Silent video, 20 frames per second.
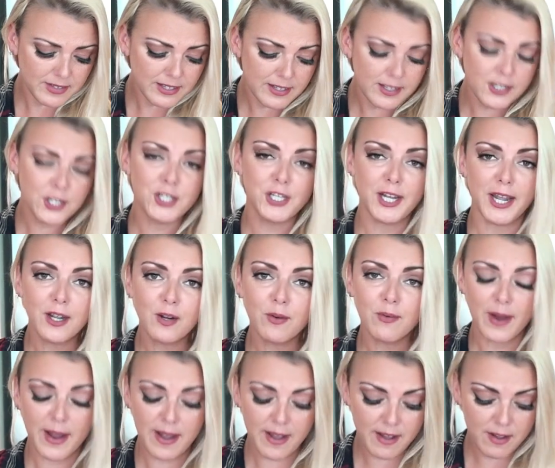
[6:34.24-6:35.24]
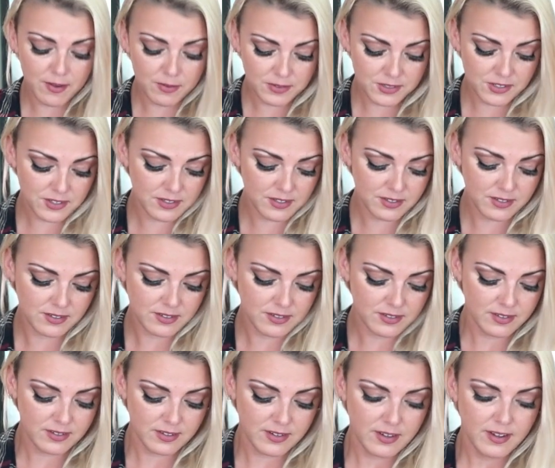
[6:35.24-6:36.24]
it a little shake around,
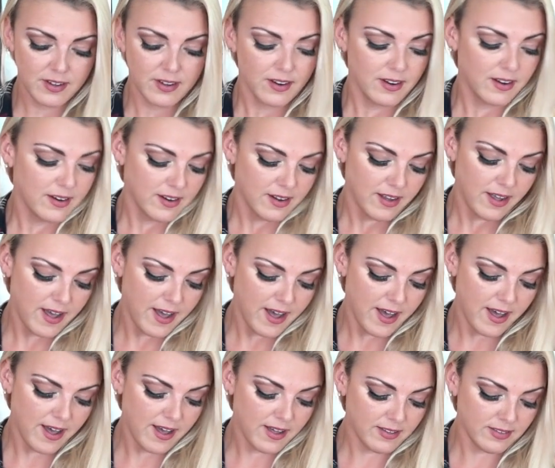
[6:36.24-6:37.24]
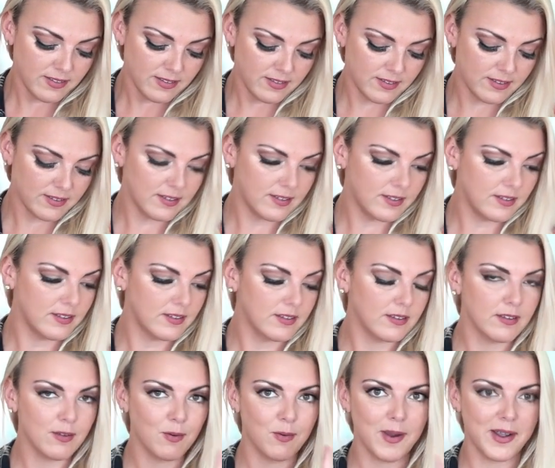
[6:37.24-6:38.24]
and
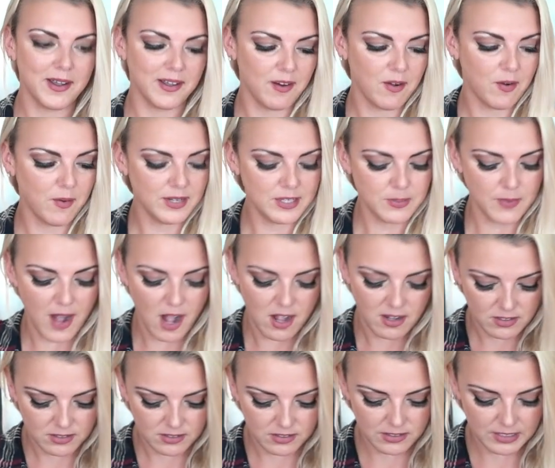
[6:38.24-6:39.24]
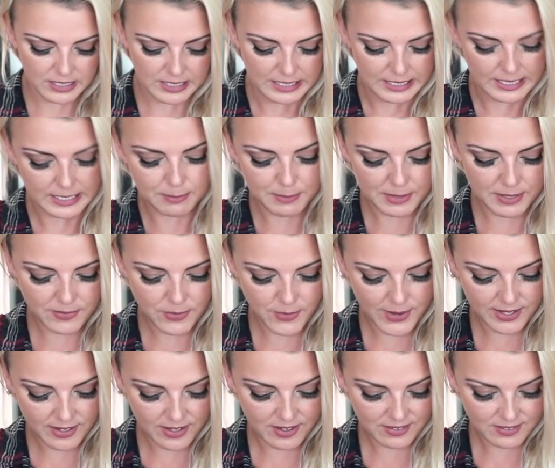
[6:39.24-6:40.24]
oregano as well. A little bit of
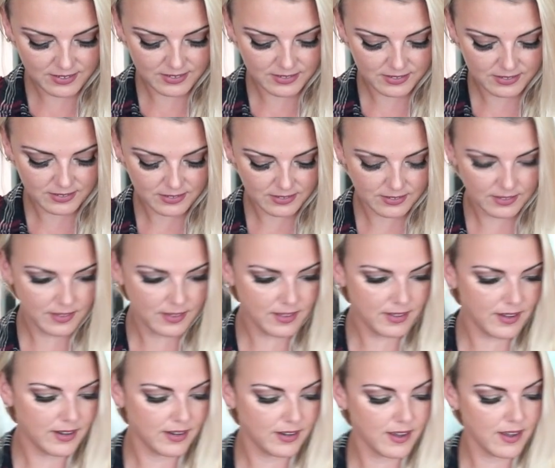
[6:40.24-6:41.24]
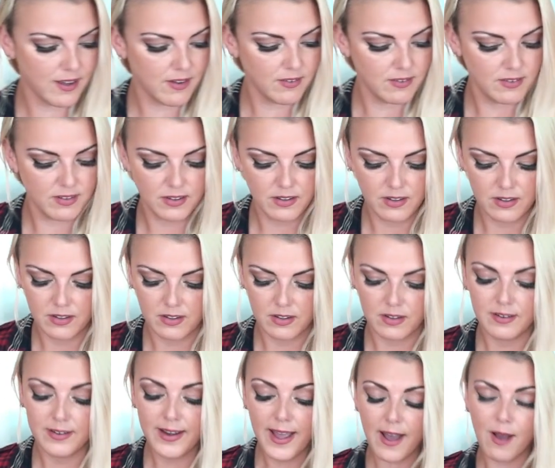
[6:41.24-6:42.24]
oregano. There you go.
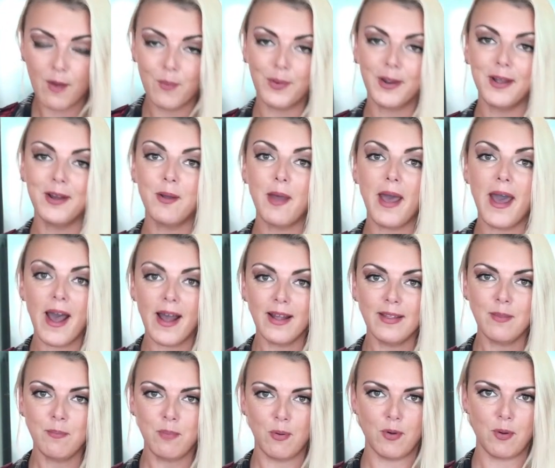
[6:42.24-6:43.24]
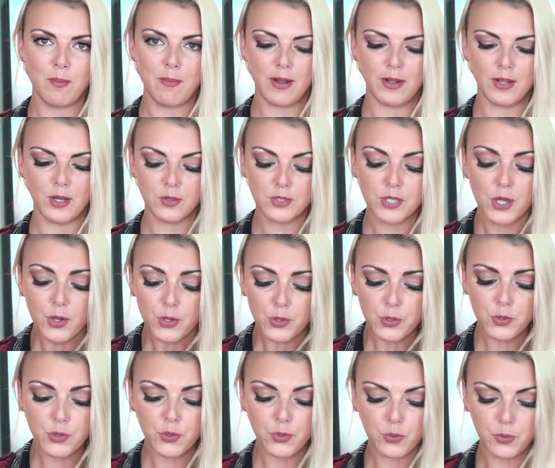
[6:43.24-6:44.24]
Now we're gonna add the portobellos
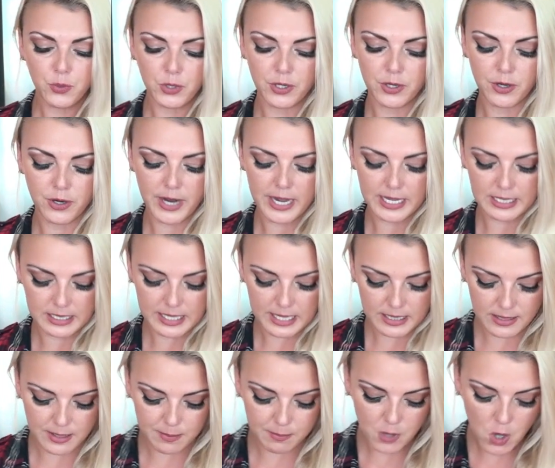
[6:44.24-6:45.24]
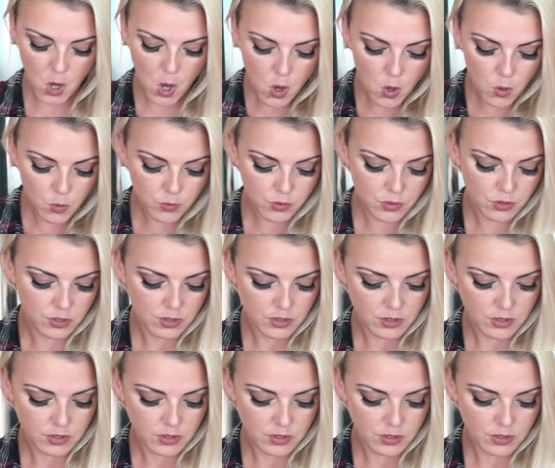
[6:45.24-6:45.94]
to here and let them coat,